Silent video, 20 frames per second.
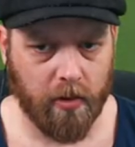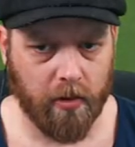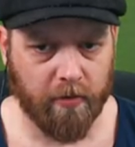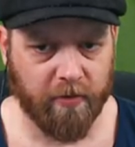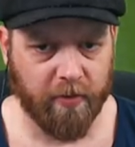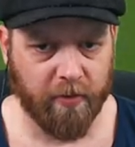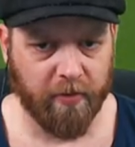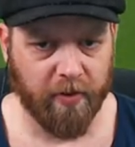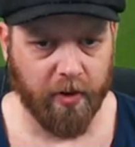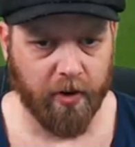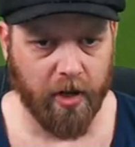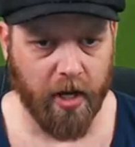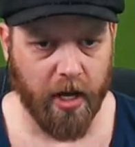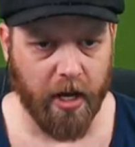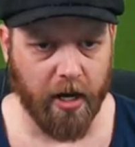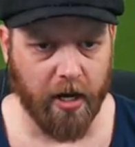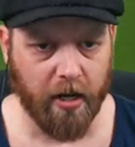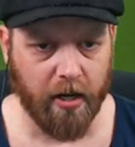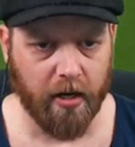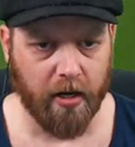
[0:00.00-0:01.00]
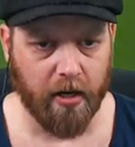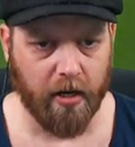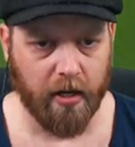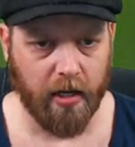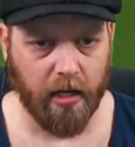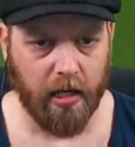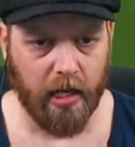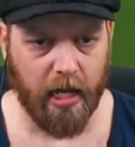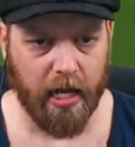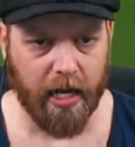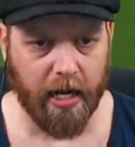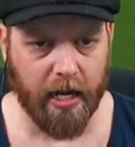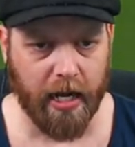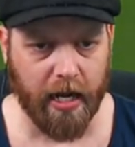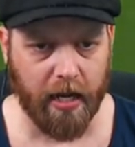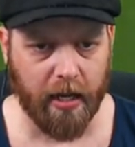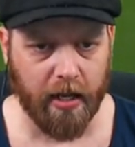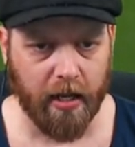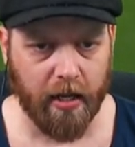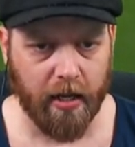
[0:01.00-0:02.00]
from Villanit.
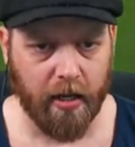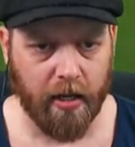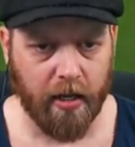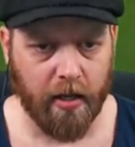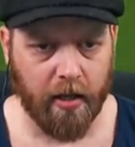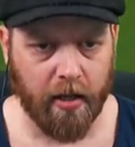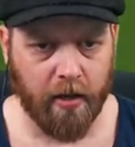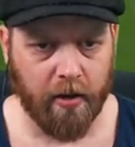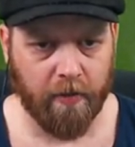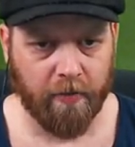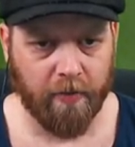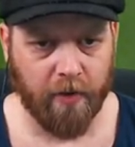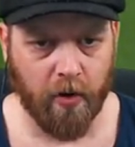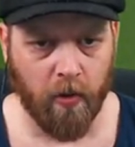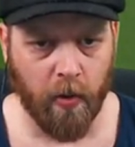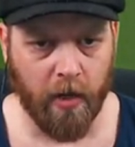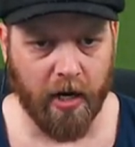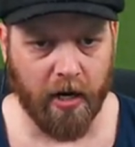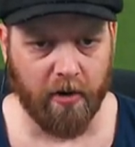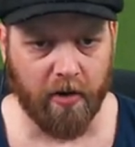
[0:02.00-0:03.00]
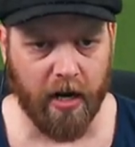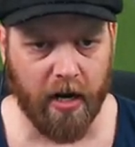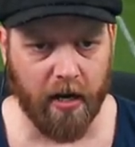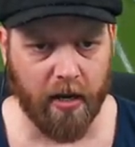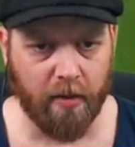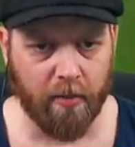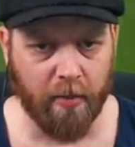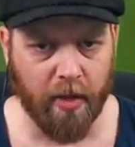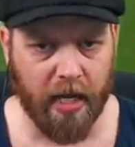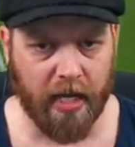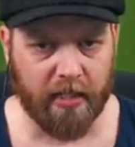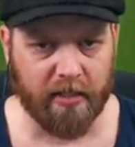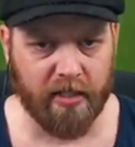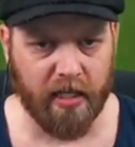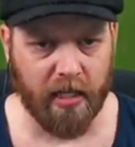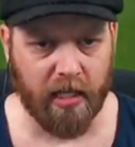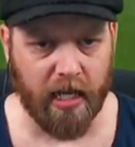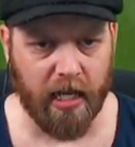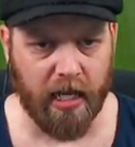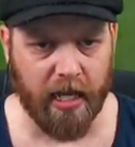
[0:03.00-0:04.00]
Lane. Aguera. Back
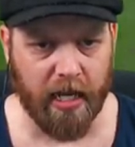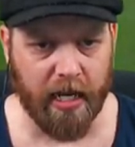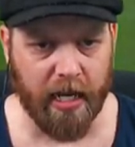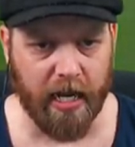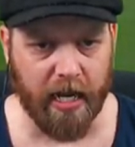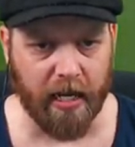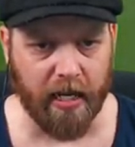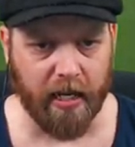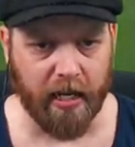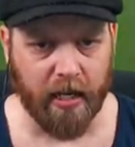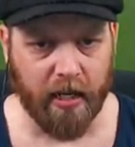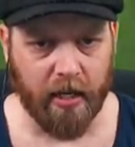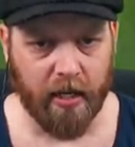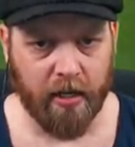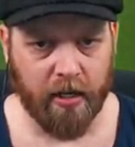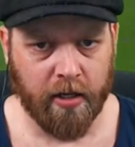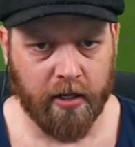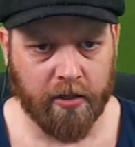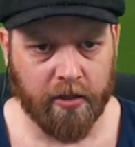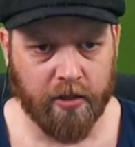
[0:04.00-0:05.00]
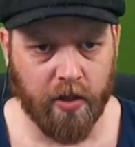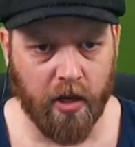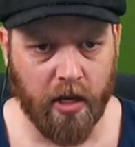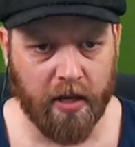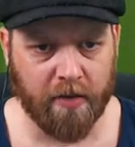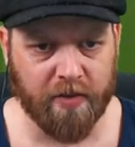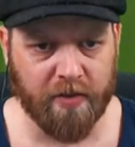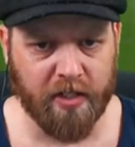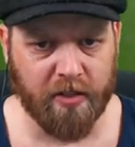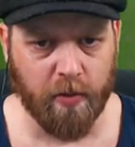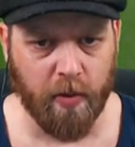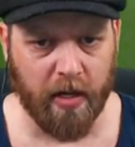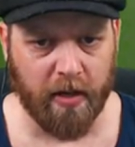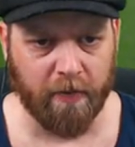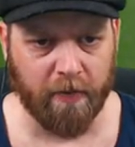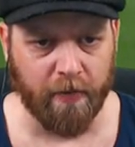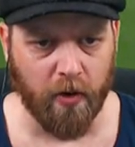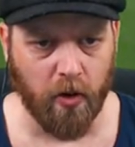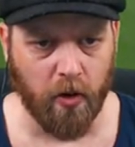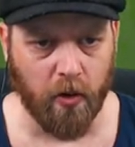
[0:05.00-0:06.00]
to Lane. Drives his
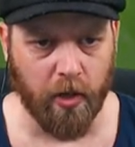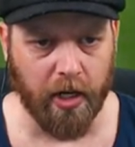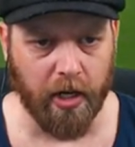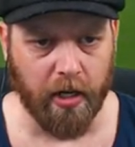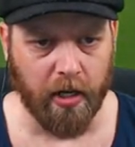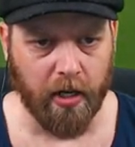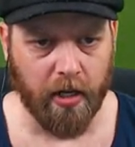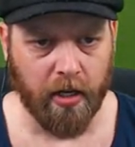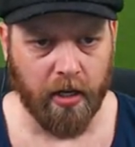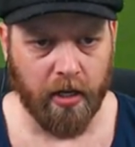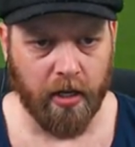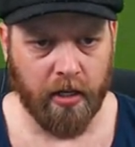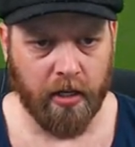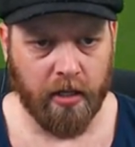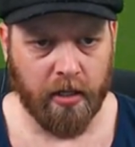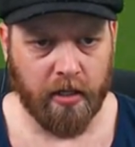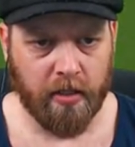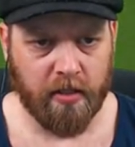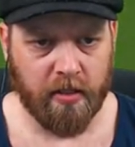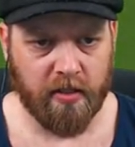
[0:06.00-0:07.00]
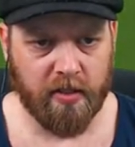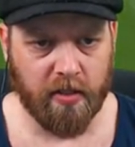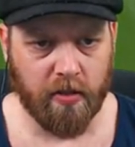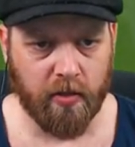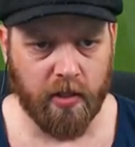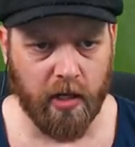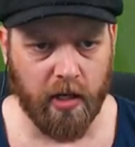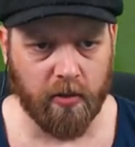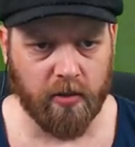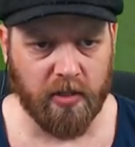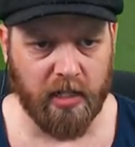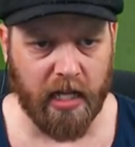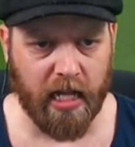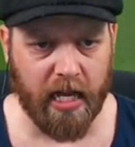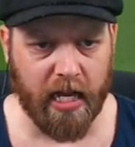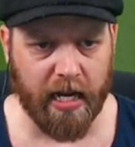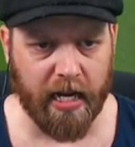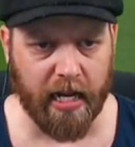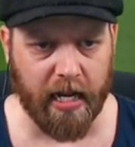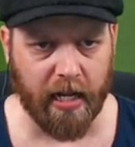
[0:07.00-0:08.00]
way forward. Still goes
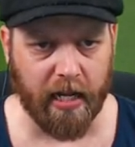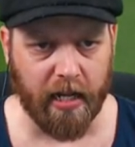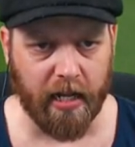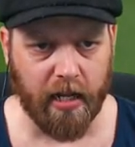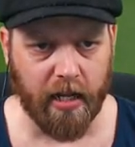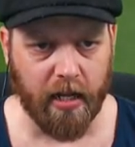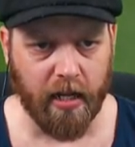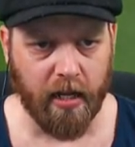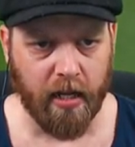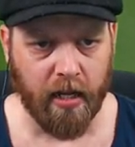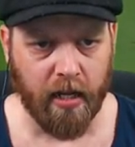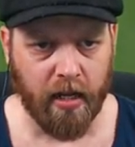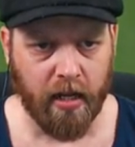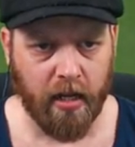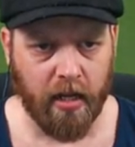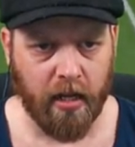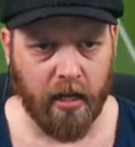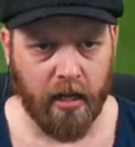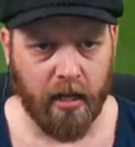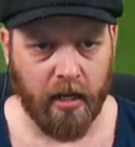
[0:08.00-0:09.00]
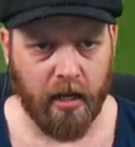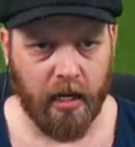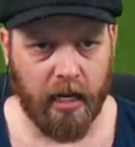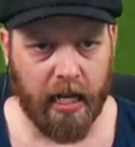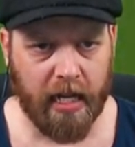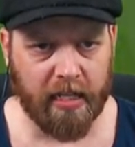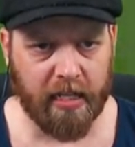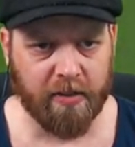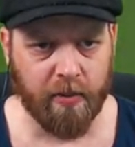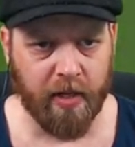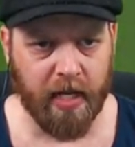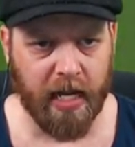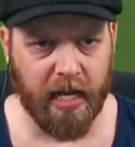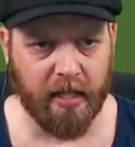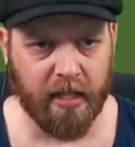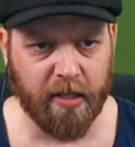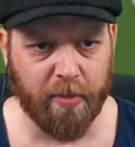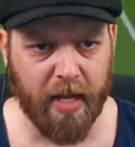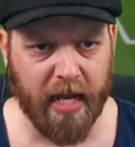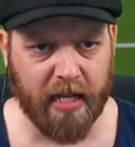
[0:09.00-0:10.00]
Lane. Lays one
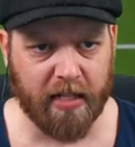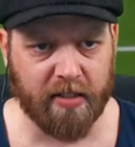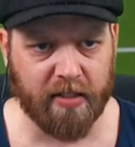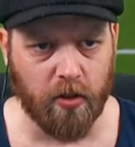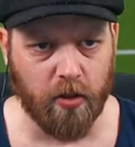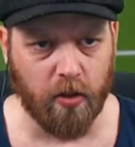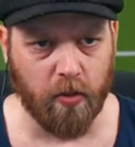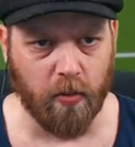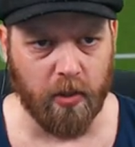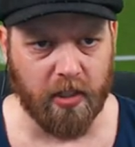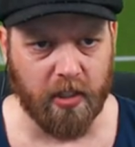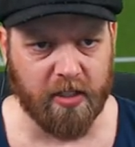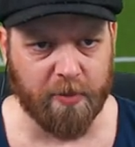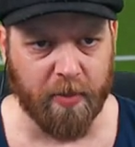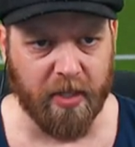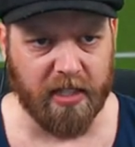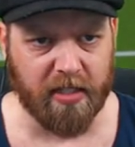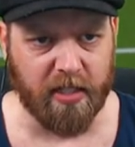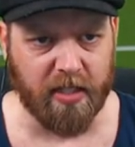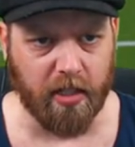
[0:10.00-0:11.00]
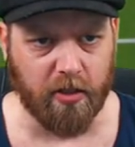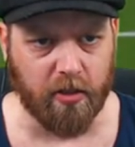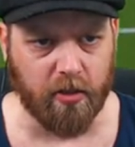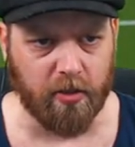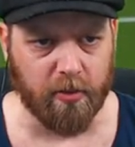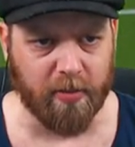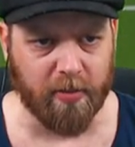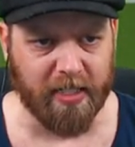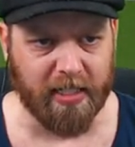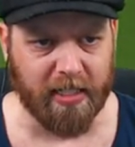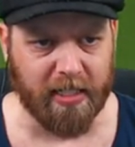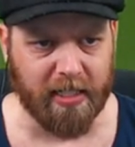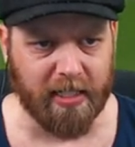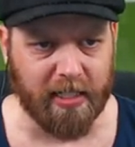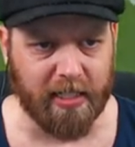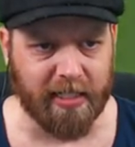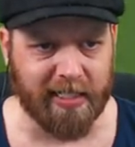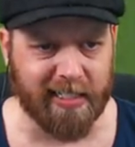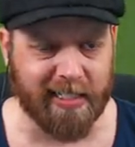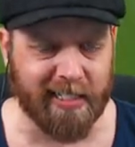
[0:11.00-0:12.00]
out the back door once McDonald.
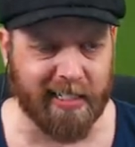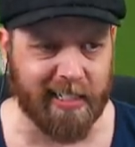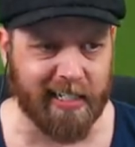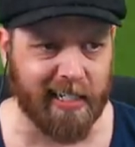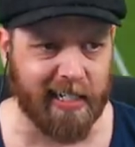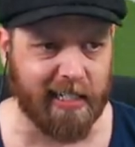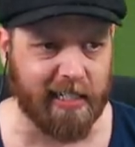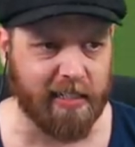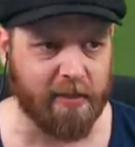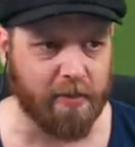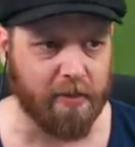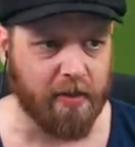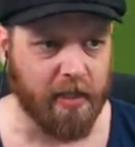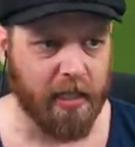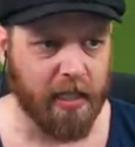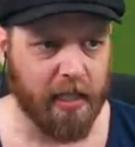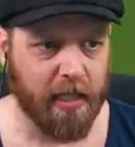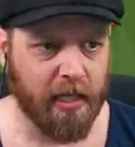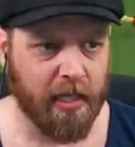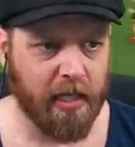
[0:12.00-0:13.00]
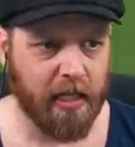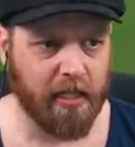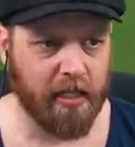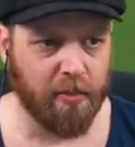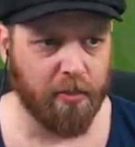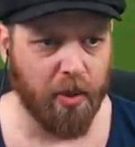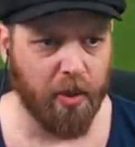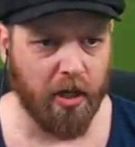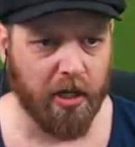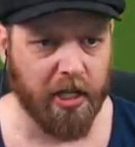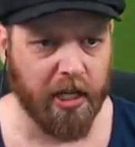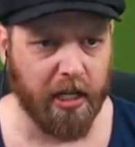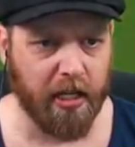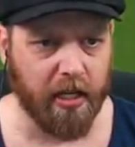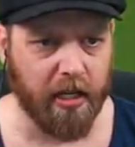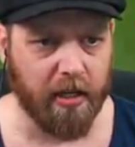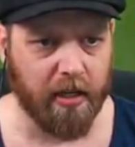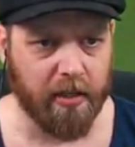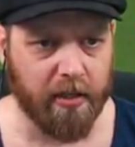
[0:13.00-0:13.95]
Oh, he's in the pocket.